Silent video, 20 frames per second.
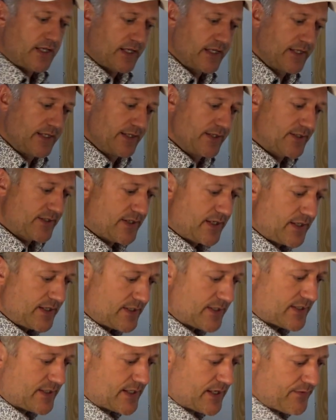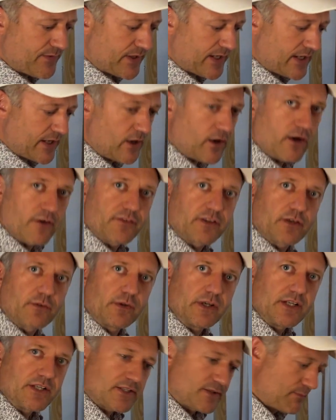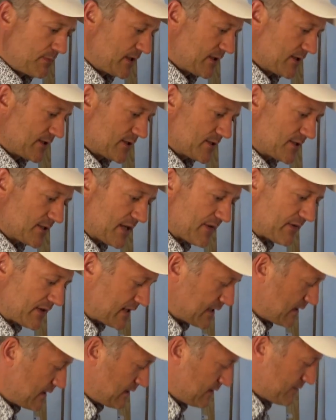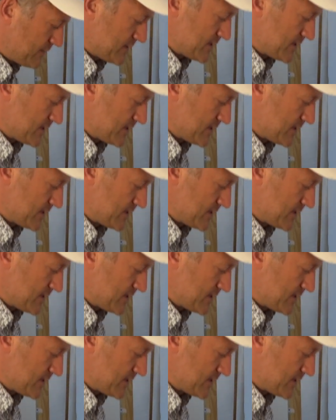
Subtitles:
is 7.5 degrees, because 7.5